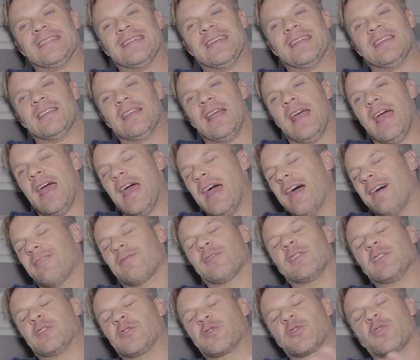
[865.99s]
in
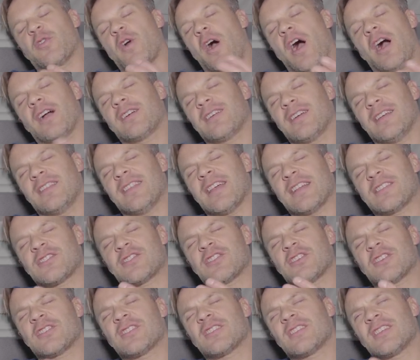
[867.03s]
every truck, and that's
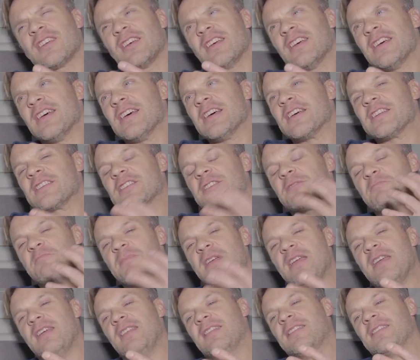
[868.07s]
just, to
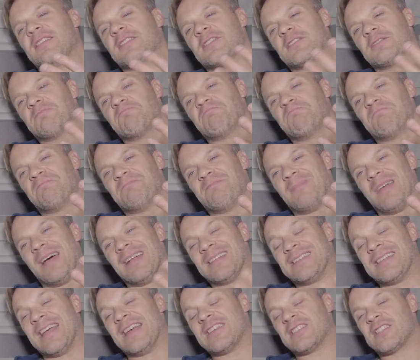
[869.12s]
me, that's
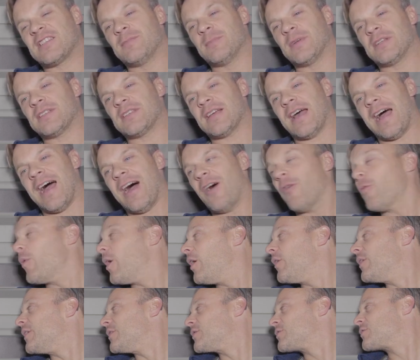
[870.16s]
a testament to how
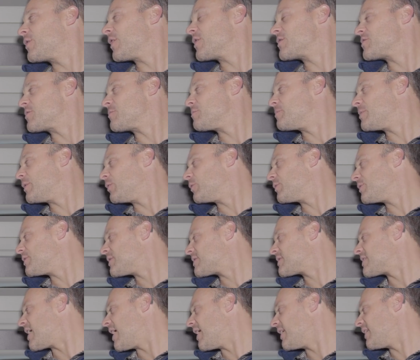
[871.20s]
well these trucks are built and
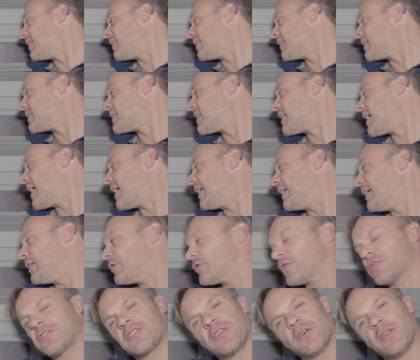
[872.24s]
designed and things of that
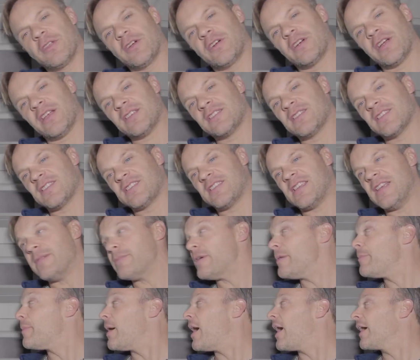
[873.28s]
nature. So there is the
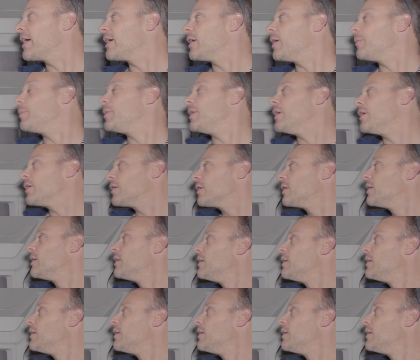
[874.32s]
CB pocket up here.